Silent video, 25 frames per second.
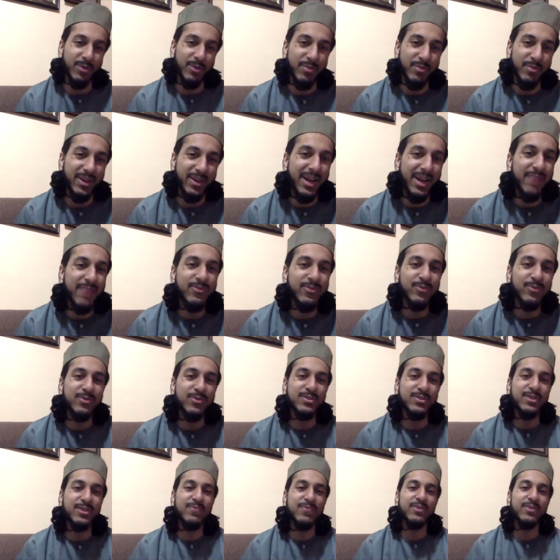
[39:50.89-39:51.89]
But after
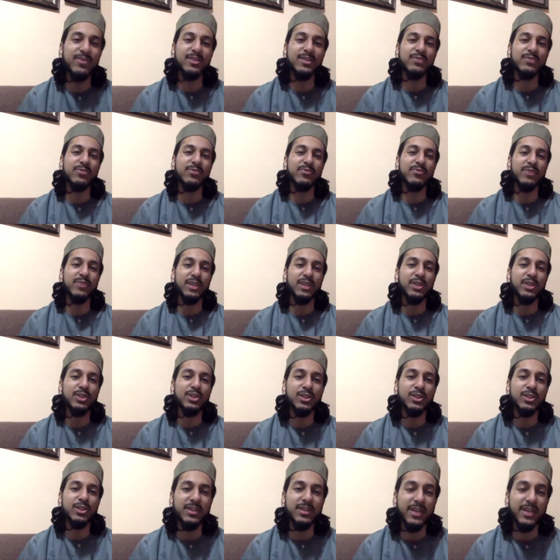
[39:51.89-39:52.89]
receiving this
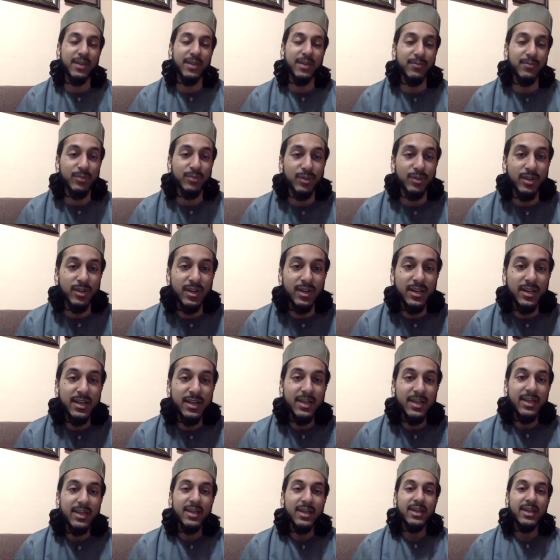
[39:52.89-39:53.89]
revelation and
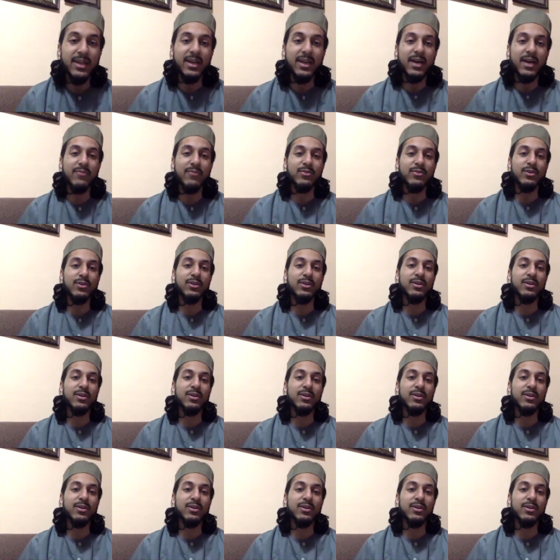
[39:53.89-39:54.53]
after